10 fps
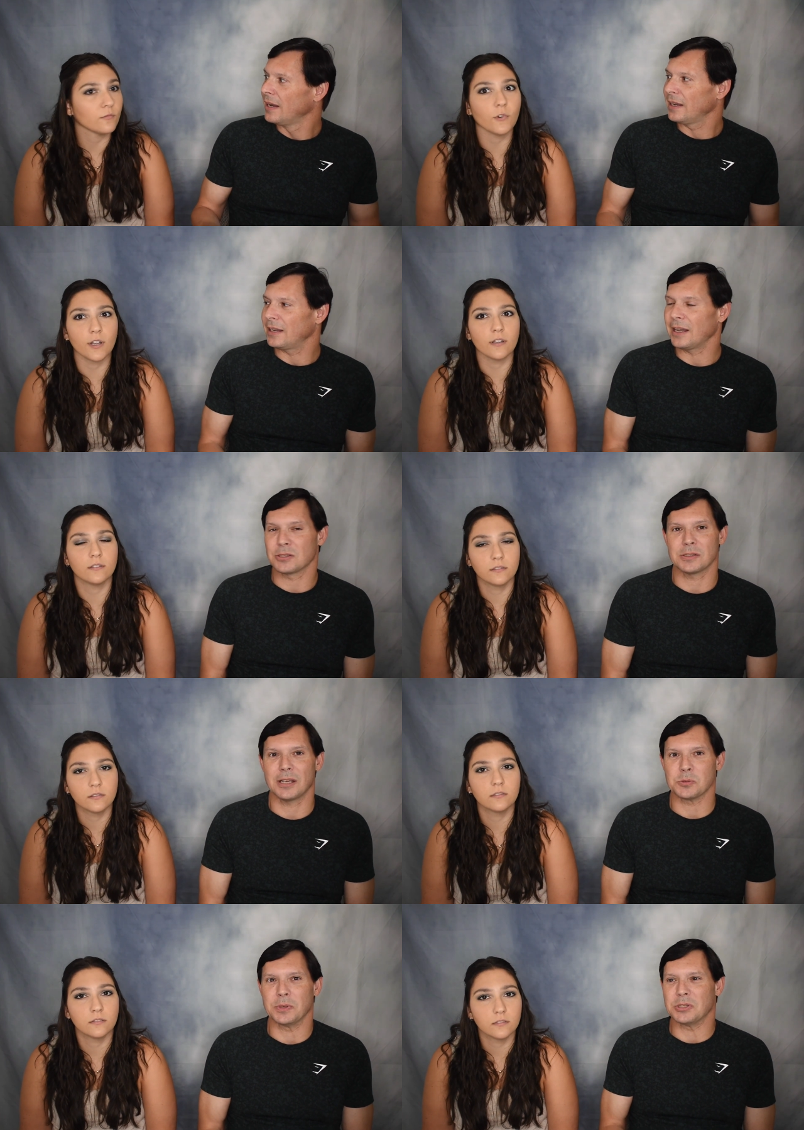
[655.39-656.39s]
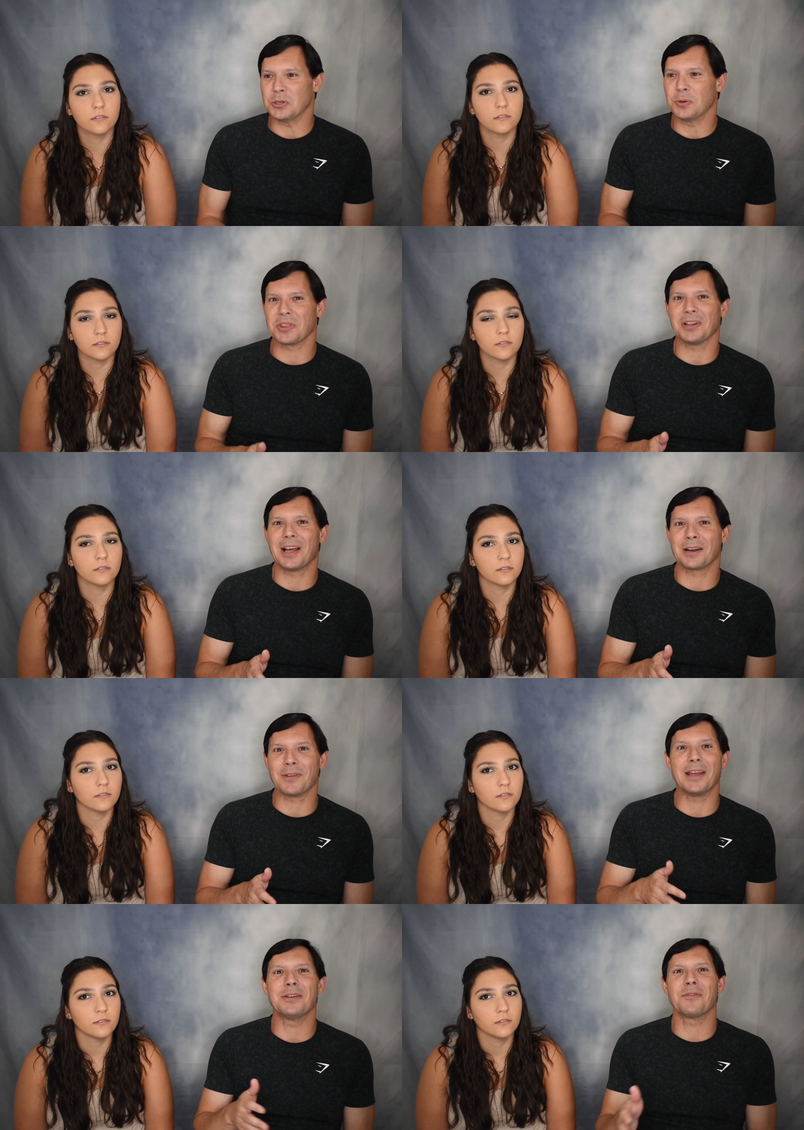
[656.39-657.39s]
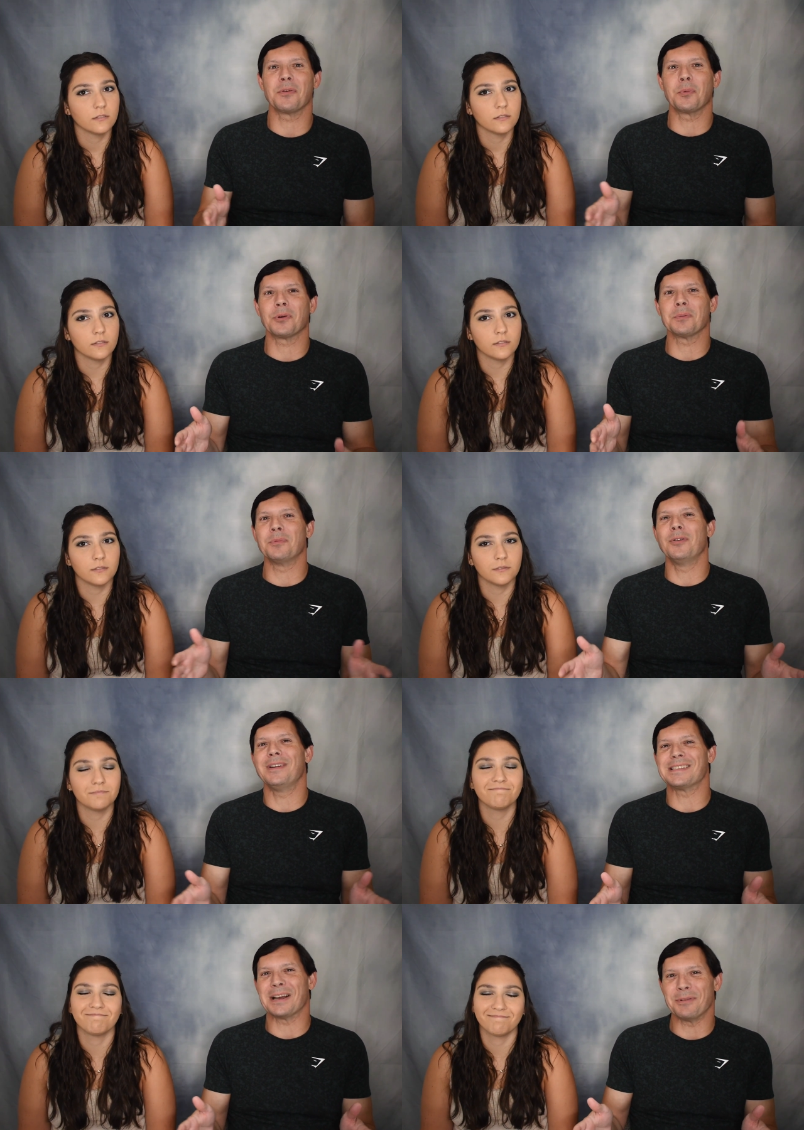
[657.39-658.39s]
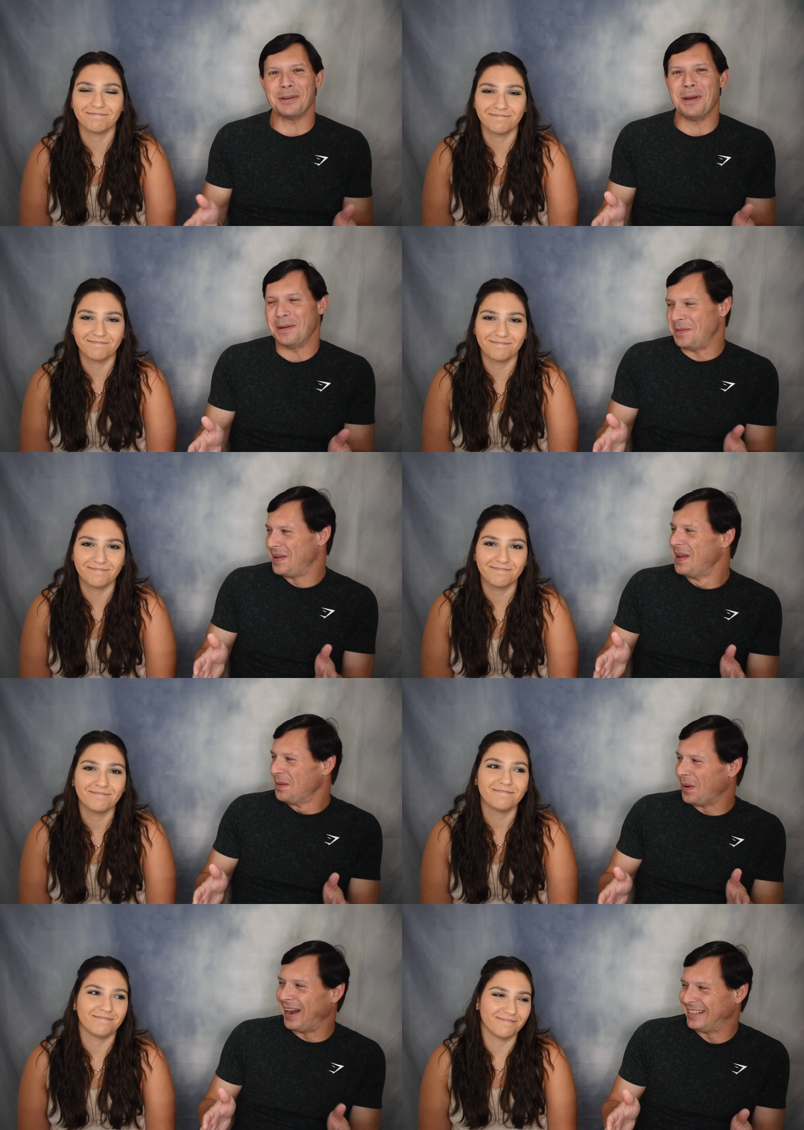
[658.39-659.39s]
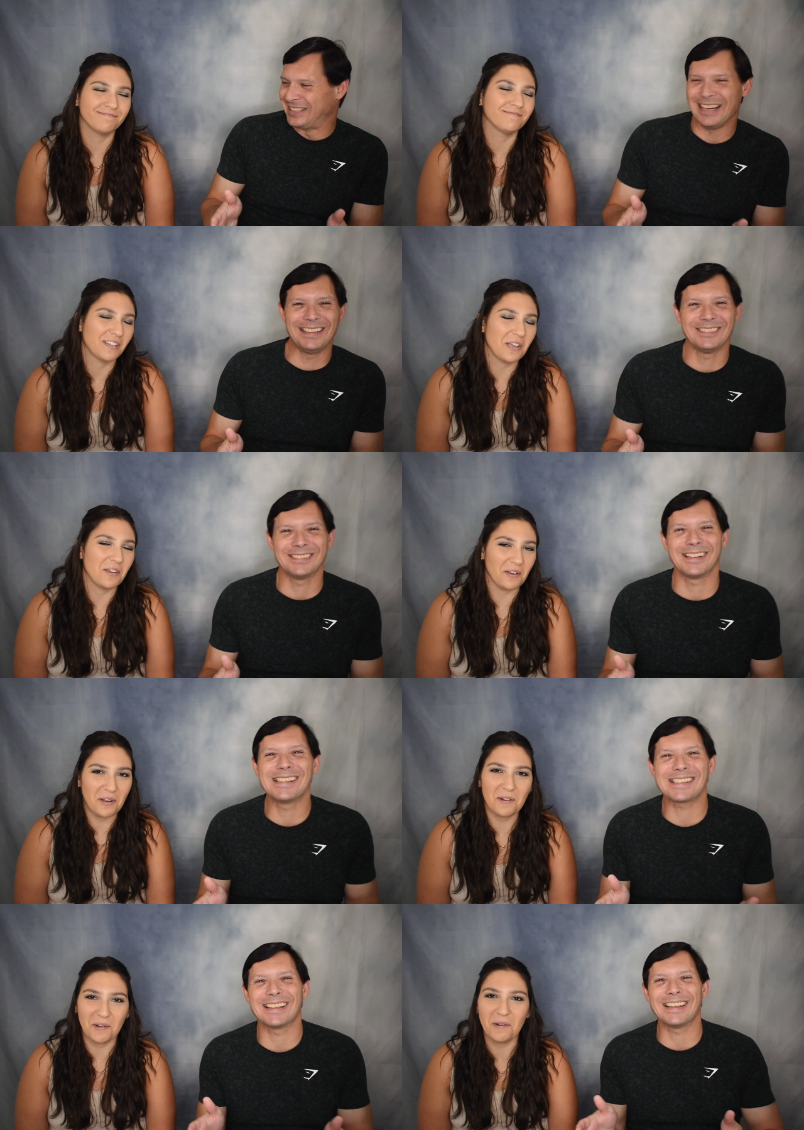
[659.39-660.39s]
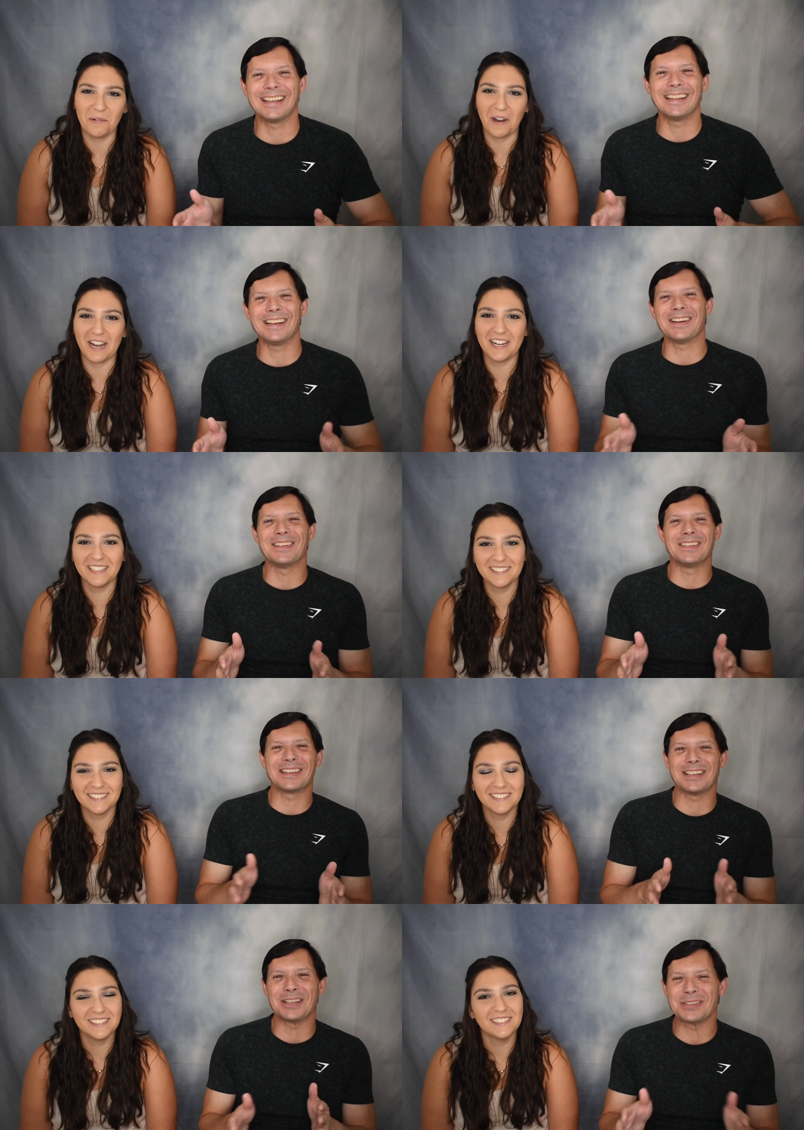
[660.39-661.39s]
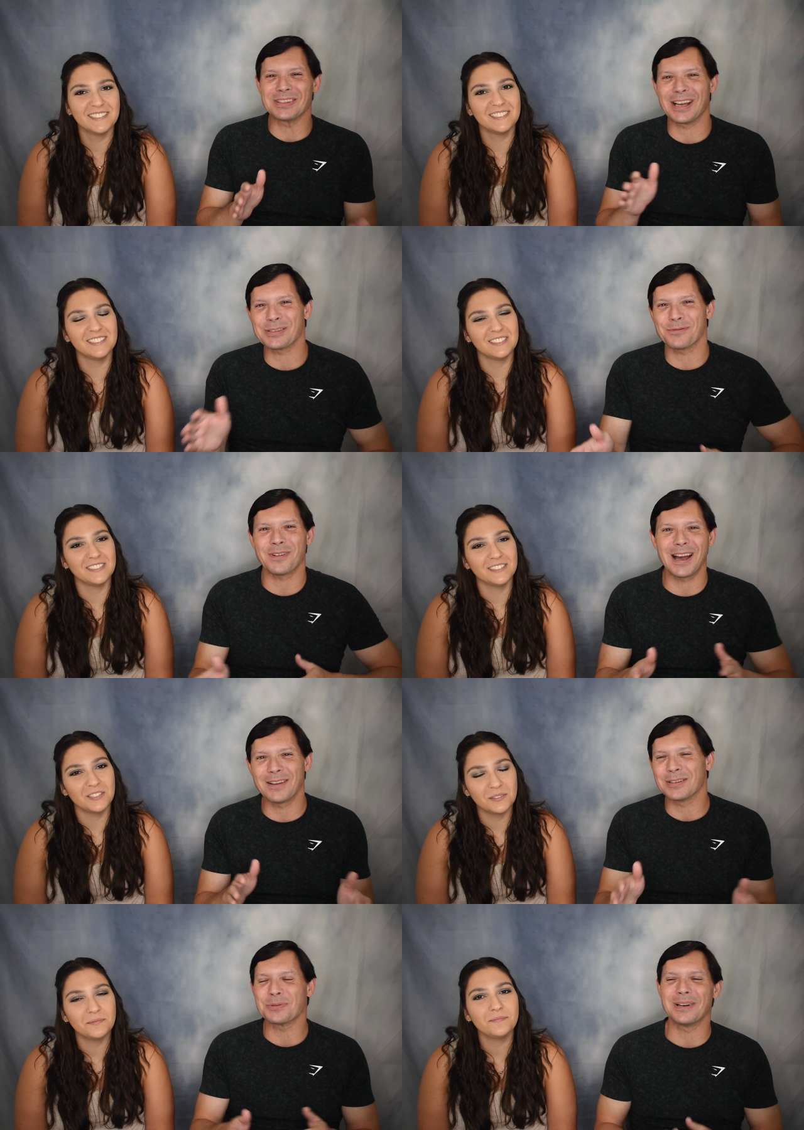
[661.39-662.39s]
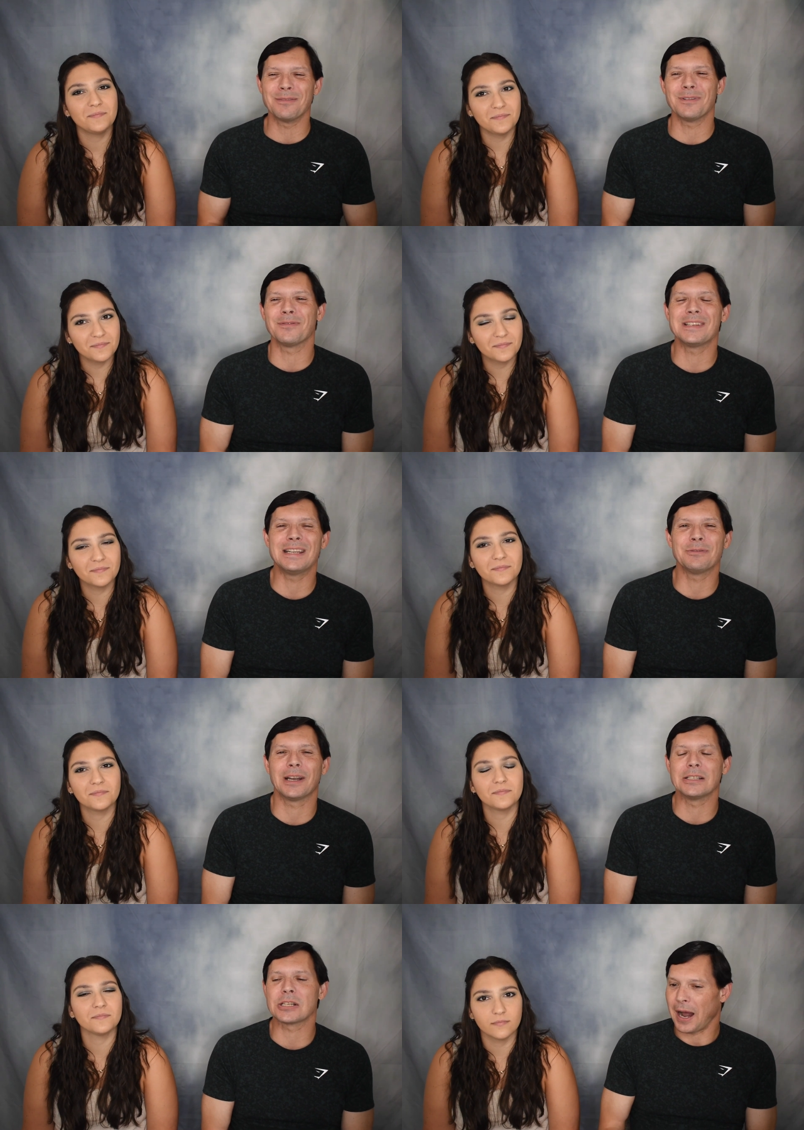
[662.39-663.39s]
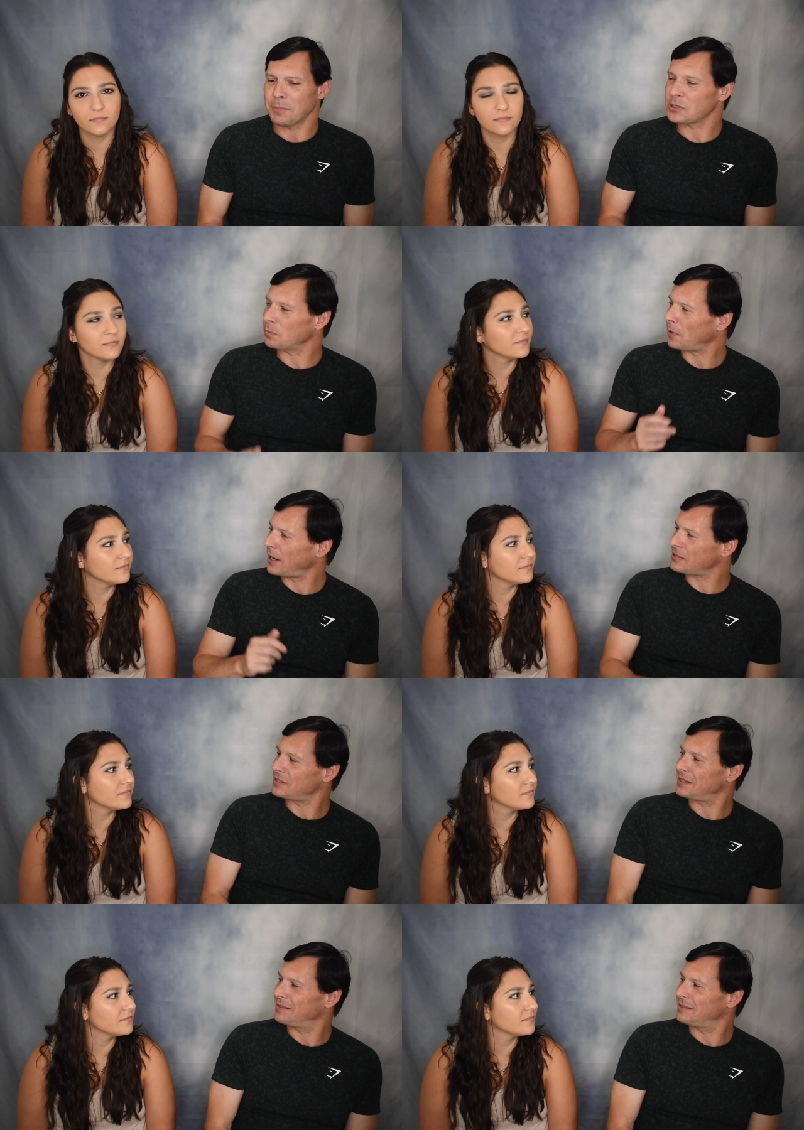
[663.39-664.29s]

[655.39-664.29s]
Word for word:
Speaker 1: right. as, as we do with a lot of end of the world movies that we've been watching recently, right. you know, within the two thousand five to twenty fifteen range. I'm surprised